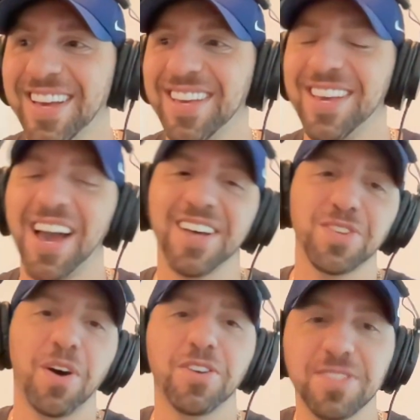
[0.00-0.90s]
yeah.
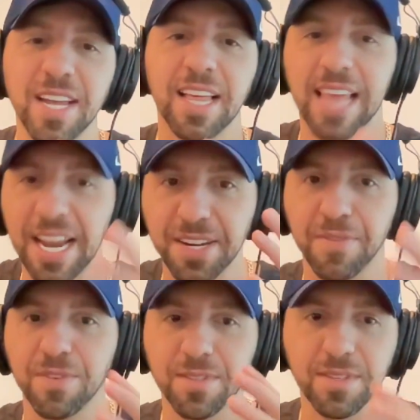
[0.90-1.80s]
So understanding that
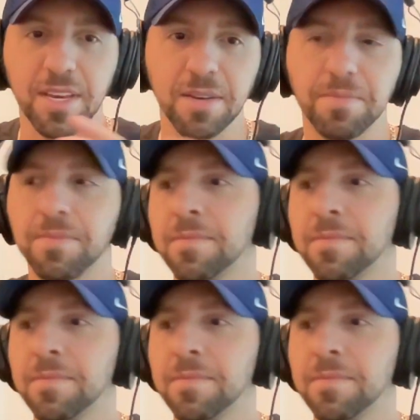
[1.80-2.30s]
difference is key.